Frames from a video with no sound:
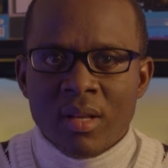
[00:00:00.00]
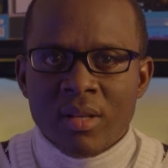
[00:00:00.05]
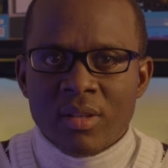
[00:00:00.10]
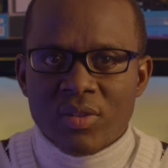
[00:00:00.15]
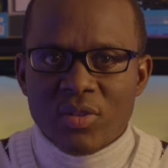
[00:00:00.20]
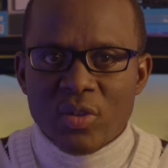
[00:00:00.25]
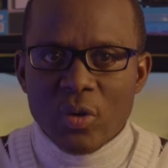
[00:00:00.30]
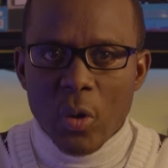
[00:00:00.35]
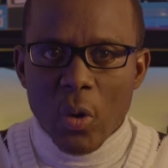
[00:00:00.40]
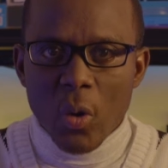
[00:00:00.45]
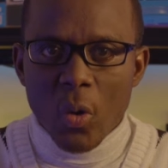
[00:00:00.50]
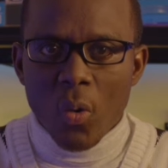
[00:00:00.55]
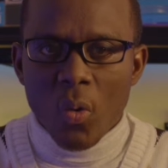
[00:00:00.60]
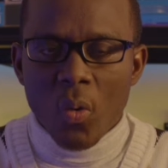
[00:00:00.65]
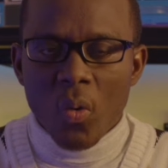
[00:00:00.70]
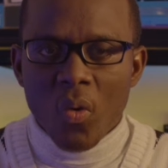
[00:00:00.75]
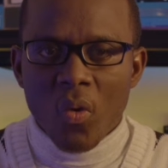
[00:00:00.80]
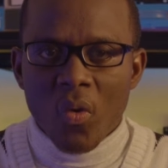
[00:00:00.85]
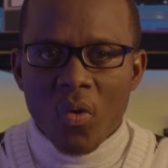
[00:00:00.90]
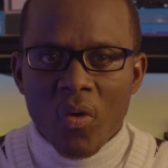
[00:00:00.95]

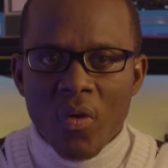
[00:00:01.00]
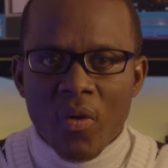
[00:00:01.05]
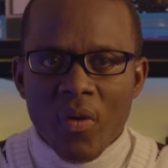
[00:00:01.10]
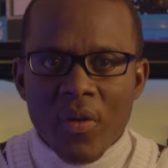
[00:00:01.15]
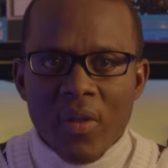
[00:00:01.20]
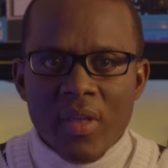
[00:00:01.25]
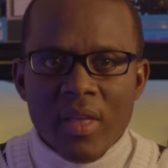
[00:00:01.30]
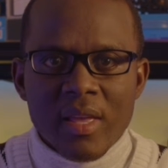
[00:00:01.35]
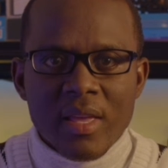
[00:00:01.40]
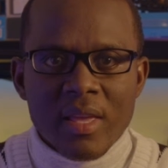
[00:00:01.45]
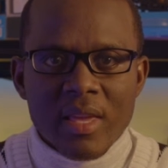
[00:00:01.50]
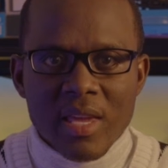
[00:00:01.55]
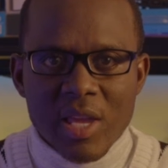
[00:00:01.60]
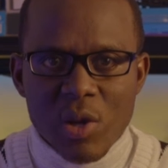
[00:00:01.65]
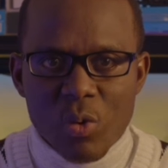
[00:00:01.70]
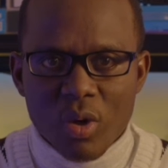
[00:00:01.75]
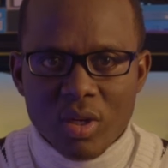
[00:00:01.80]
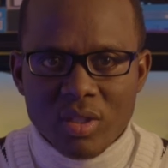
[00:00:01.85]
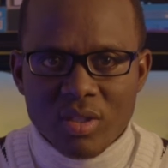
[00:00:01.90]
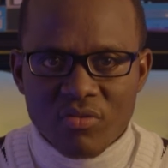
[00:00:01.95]
So he
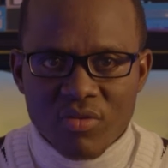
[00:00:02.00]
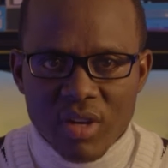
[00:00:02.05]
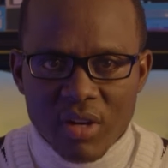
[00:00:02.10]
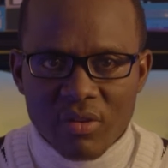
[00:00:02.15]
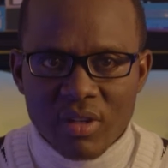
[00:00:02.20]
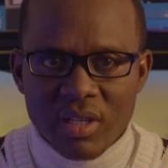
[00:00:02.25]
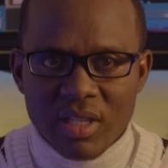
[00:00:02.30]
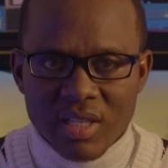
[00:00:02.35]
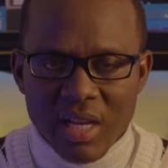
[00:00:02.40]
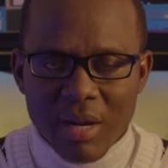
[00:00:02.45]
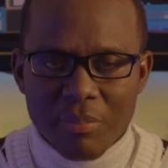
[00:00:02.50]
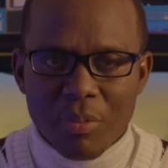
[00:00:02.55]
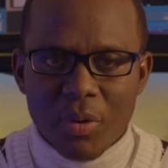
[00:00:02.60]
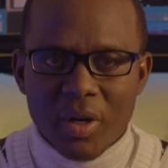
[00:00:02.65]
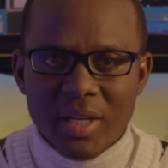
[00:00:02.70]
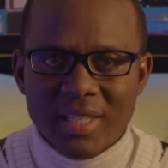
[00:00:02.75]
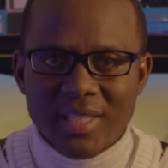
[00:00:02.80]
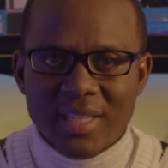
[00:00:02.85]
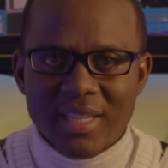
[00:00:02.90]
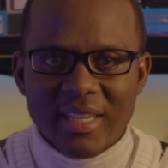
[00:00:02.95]
was very
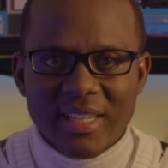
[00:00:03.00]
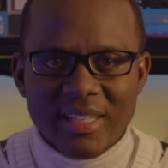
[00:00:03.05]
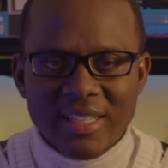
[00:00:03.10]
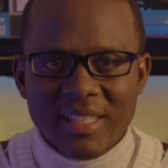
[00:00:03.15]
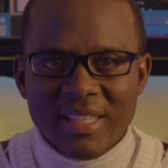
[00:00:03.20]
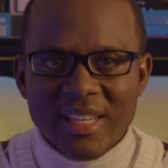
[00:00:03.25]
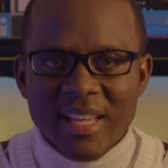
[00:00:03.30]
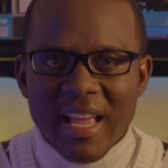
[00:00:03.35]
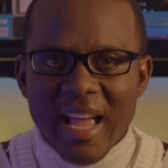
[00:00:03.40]
disappointed